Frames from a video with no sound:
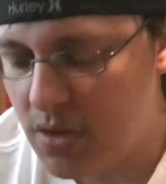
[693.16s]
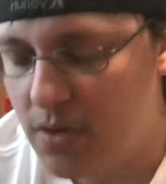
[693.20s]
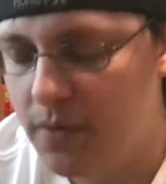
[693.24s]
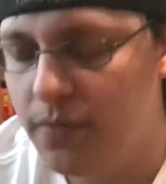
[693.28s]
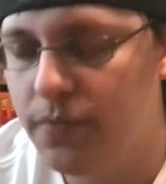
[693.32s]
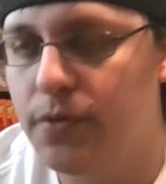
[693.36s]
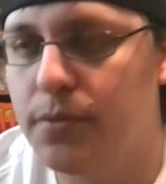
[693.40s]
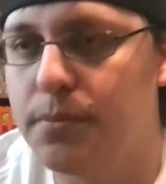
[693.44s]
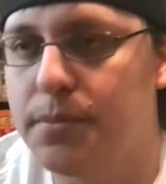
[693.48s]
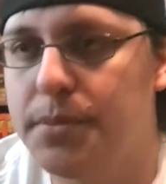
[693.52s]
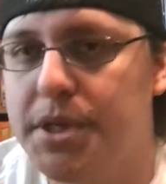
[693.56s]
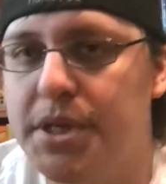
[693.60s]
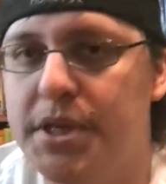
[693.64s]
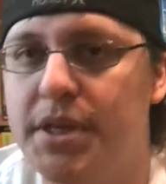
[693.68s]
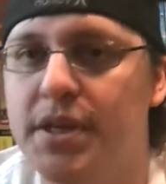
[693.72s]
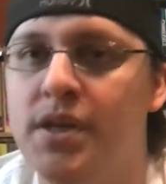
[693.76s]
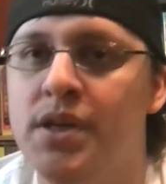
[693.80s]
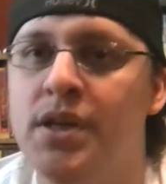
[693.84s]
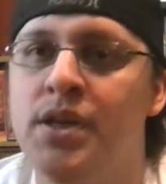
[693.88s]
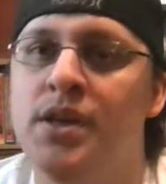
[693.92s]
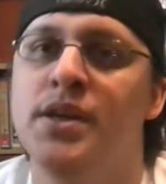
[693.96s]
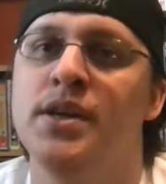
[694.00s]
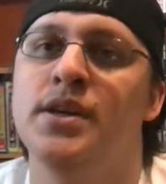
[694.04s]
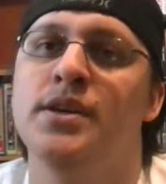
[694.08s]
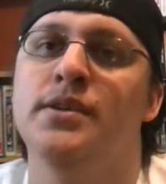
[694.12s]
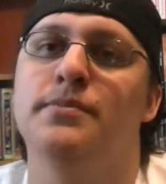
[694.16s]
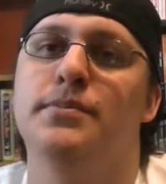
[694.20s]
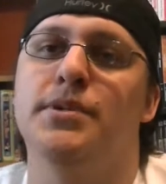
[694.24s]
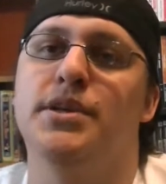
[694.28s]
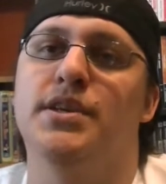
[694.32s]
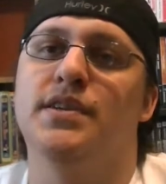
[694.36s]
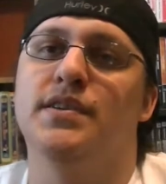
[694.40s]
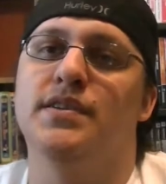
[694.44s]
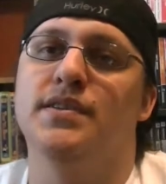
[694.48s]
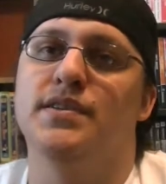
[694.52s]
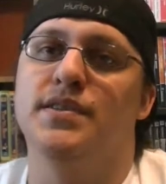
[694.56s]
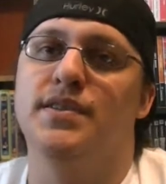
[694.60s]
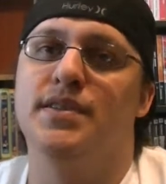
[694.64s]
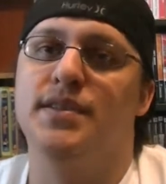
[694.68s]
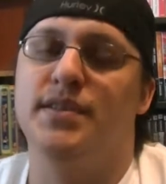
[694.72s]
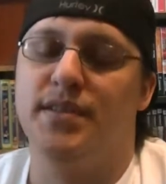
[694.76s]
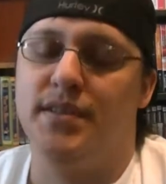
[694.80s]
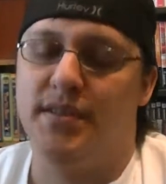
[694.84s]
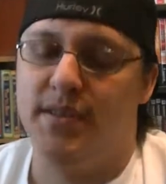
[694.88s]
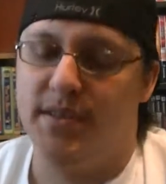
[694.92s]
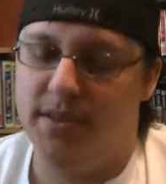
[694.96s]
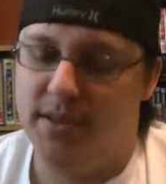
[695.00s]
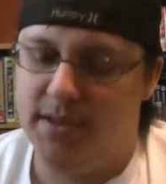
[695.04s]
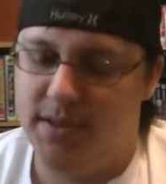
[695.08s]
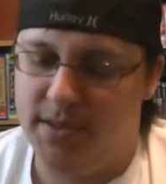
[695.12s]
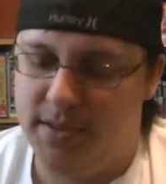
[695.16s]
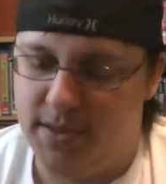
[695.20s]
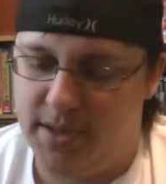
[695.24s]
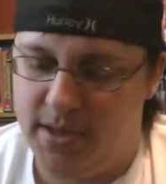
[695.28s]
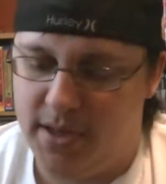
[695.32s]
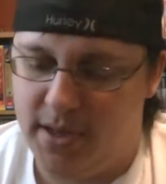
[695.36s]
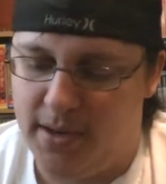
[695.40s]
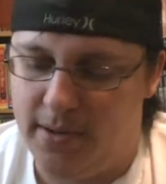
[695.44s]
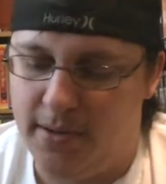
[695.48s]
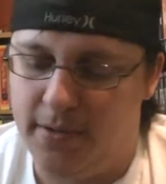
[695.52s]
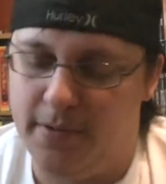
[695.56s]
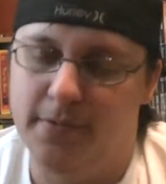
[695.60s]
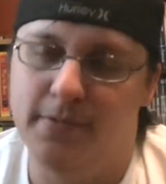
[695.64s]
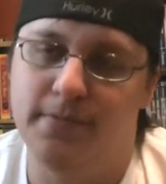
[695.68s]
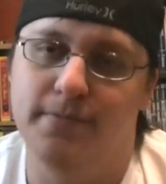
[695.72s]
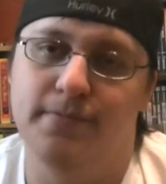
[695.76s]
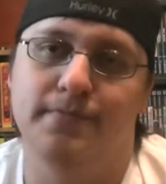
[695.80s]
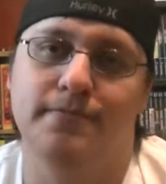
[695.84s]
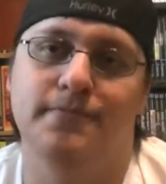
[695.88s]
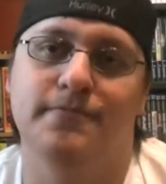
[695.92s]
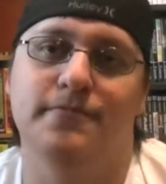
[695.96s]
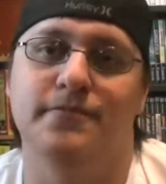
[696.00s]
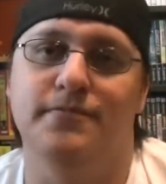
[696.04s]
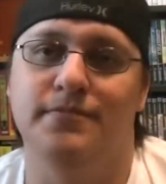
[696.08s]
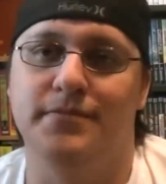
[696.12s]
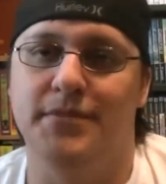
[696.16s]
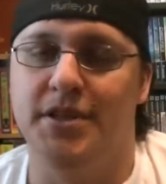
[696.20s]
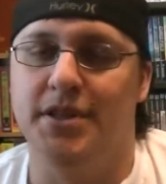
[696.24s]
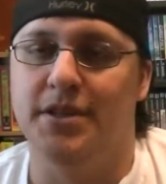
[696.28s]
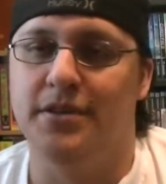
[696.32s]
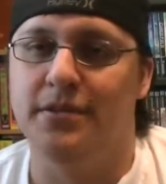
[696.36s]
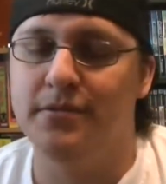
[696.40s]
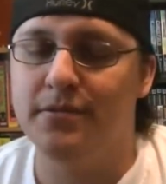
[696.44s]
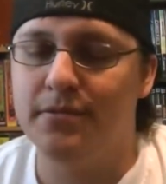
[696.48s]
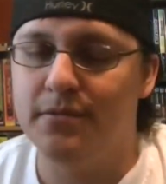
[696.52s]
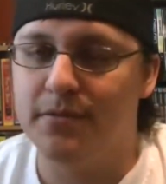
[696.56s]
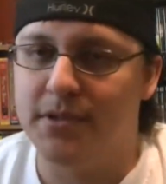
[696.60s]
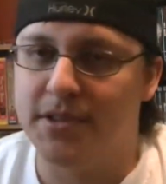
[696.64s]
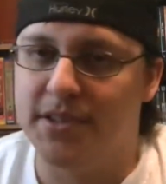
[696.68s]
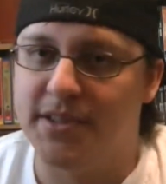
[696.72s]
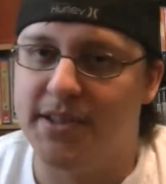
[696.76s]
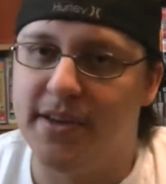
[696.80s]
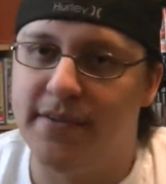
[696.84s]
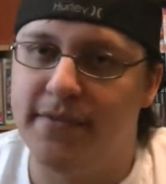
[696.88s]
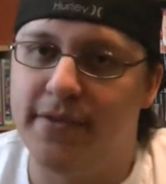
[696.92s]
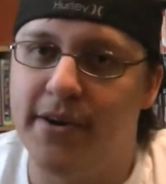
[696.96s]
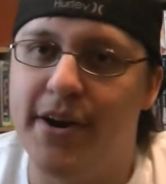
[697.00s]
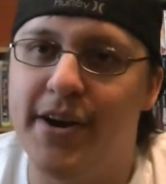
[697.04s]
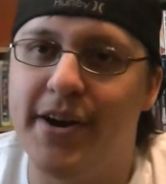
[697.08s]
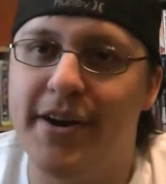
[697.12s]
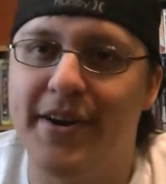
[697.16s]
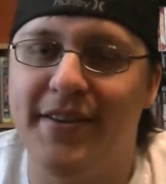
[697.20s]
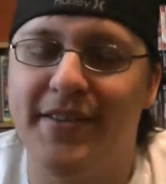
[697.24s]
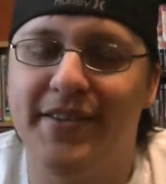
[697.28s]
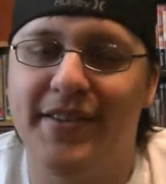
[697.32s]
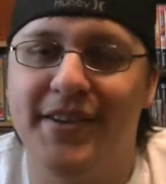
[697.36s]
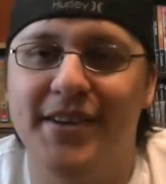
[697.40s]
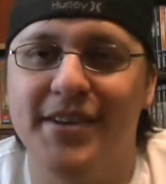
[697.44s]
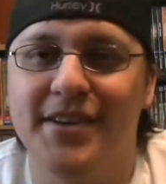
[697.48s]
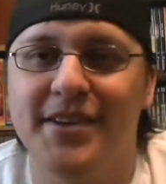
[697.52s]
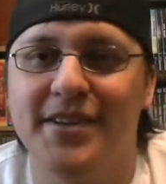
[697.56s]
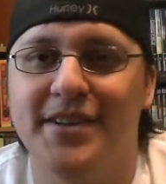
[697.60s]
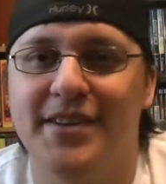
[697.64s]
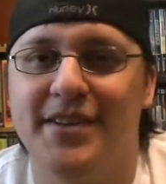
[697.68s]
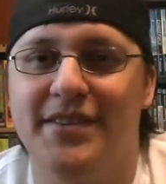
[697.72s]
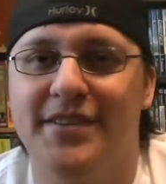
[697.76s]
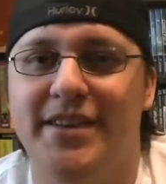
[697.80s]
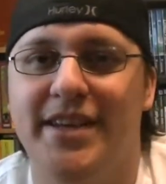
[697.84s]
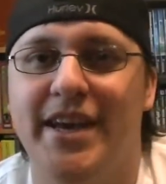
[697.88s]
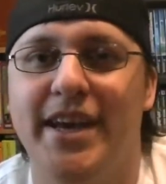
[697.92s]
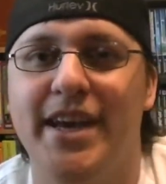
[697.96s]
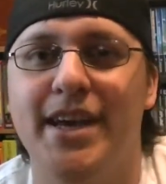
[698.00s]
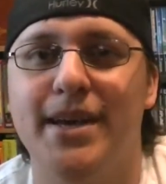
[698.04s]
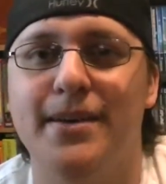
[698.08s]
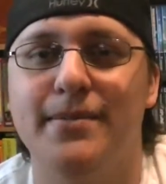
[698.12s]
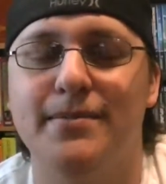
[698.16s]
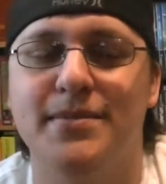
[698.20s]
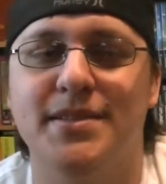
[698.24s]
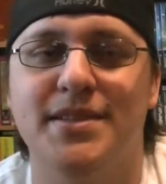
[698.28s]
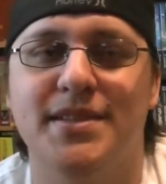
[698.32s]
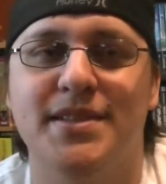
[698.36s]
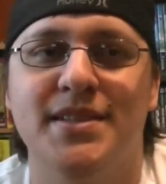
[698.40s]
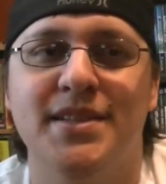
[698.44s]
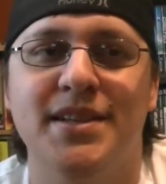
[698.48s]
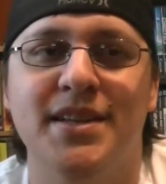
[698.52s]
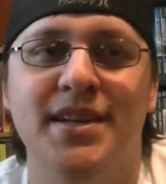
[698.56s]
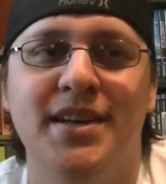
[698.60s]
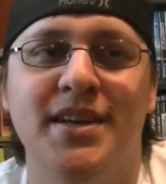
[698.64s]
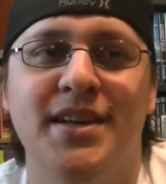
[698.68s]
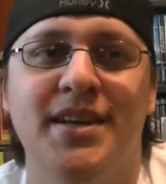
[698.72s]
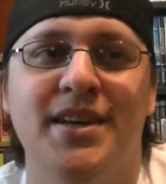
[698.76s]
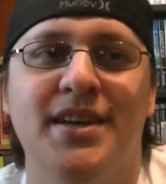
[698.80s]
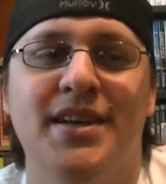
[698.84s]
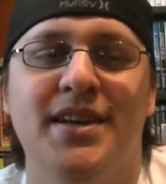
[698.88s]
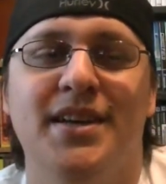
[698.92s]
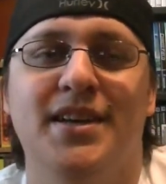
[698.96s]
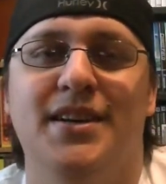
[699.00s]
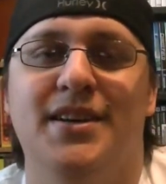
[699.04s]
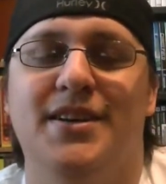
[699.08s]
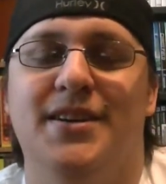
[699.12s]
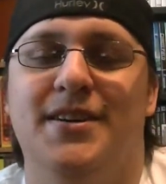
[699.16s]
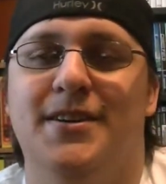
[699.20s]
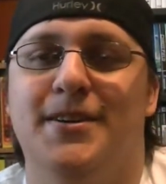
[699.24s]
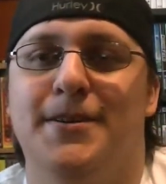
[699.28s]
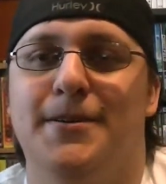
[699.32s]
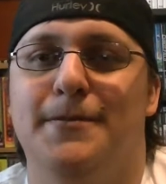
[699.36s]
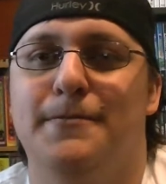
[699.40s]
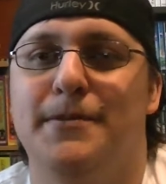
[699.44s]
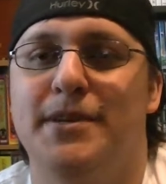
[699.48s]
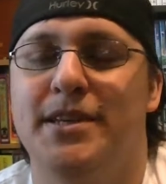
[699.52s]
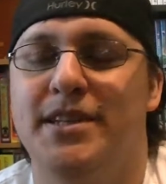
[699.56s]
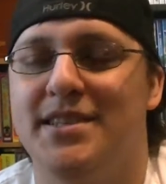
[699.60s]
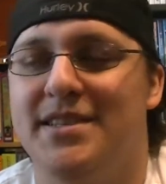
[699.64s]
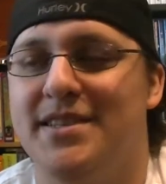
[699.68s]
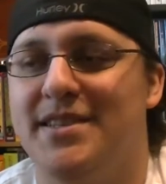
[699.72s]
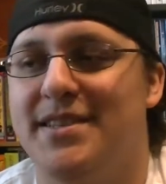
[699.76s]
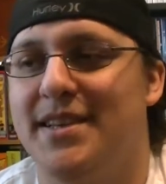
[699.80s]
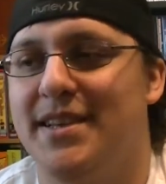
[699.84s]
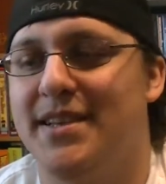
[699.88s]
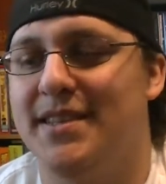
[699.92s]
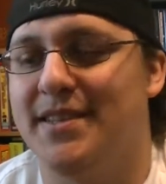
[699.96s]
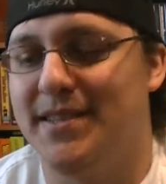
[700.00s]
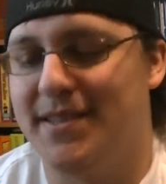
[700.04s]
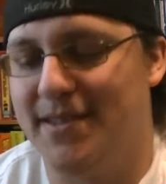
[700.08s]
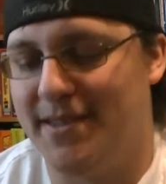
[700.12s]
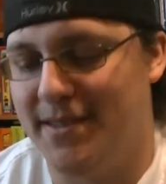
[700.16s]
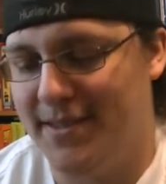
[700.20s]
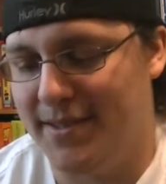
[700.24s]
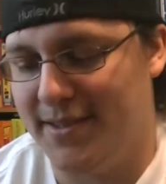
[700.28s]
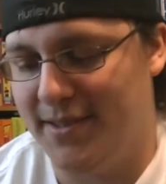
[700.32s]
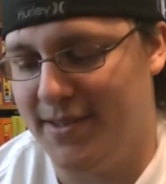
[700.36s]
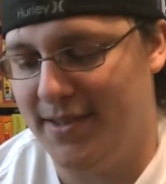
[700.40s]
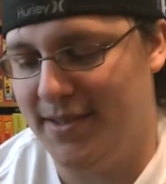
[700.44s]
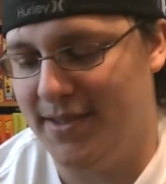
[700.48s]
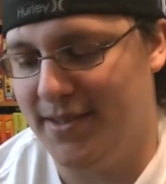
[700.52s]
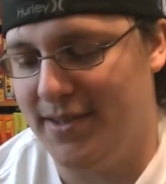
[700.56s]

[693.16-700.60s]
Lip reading: for me, because I, you know, wasn't that very good at games, in a sense,